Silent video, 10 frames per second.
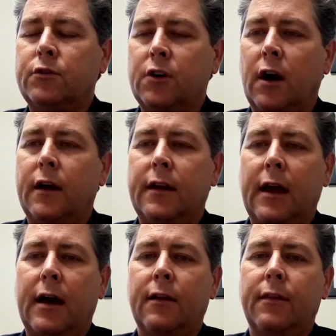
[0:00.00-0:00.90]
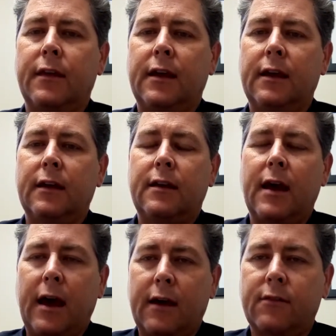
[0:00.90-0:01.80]
jot down the
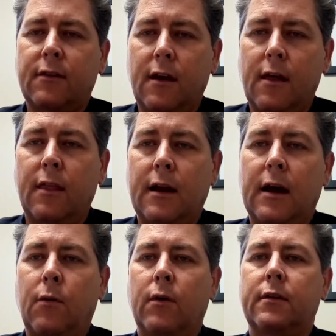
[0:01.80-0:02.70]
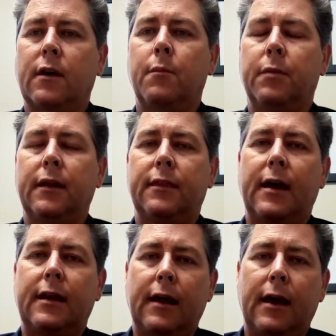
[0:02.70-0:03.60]
task that I want to complete
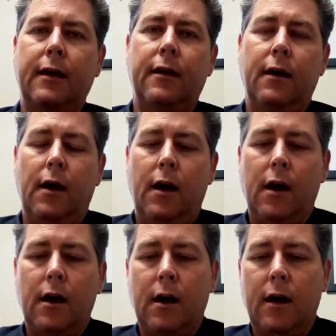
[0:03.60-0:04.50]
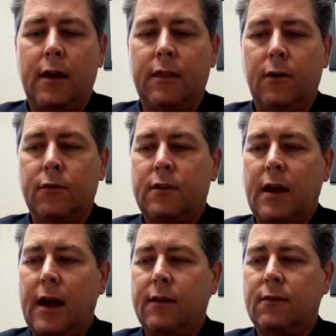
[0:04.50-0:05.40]
that day. And those
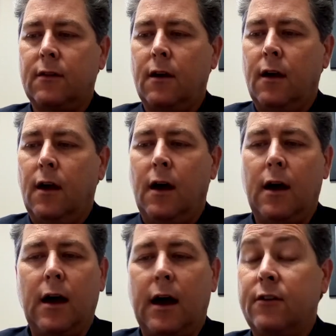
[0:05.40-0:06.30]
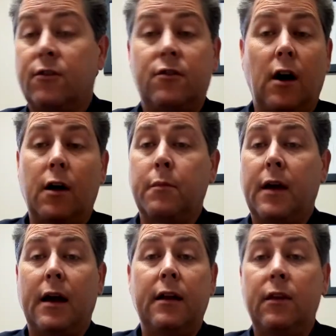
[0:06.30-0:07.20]
tasks, I just jot them
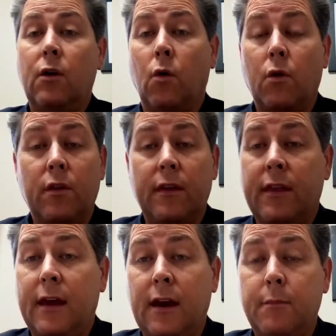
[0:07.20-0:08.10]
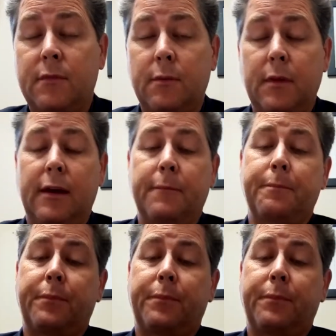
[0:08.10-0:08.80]
down in the order that they come to me.